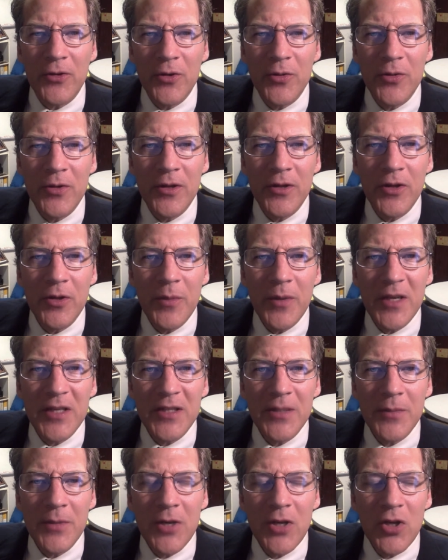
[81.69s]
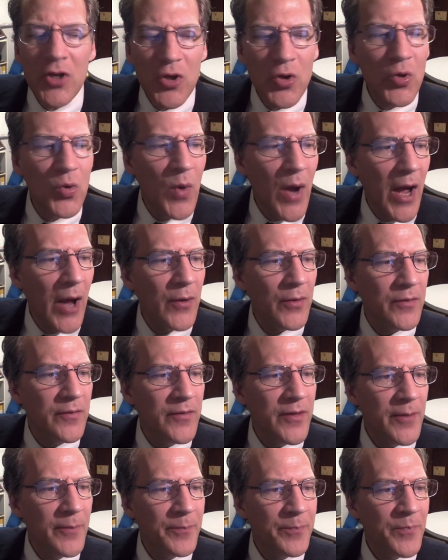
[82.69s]
and they'll make something new out
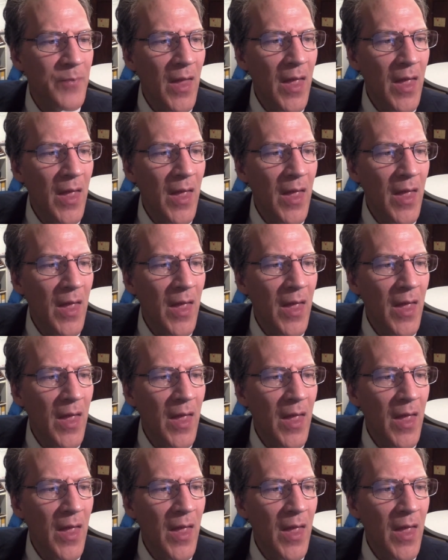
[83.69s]
of them.